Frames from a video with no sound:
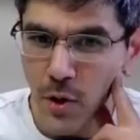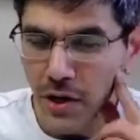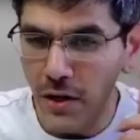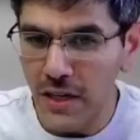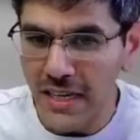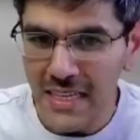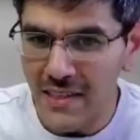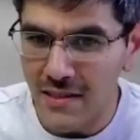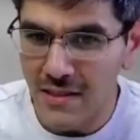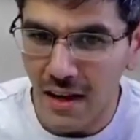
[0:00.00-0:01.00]
going to
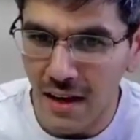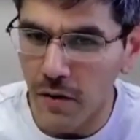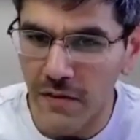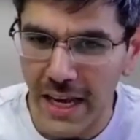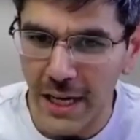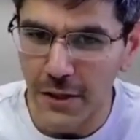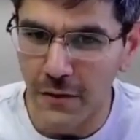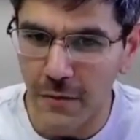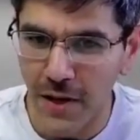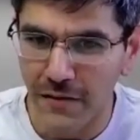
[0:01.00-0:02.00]
Nice on a
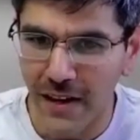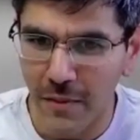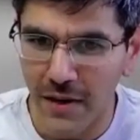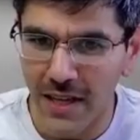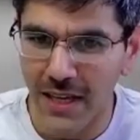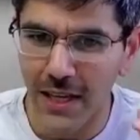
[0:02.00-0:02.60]
vacation with my family.